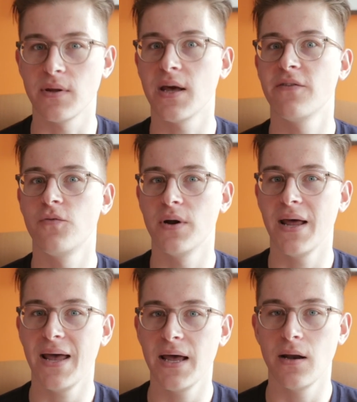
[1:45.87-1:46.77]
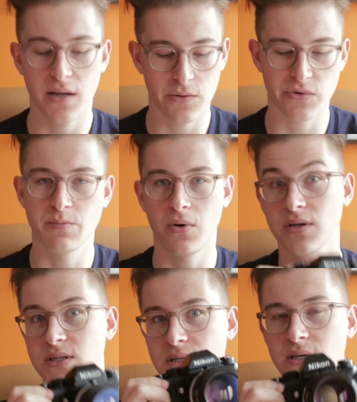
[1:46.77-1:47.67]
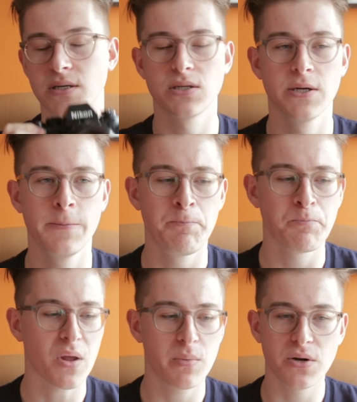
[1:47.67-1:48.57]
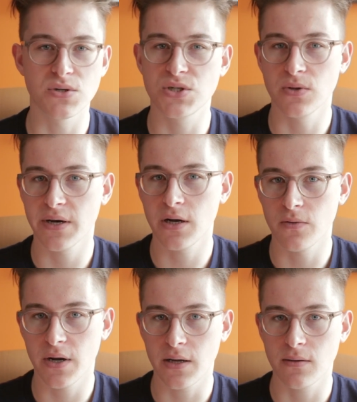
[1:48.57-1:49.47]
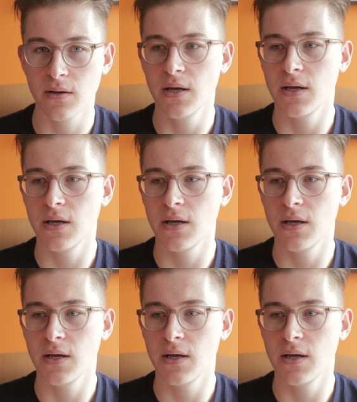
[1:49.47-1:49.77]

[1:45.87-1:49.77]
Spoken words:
the F1N, in response to this, but it was too late already.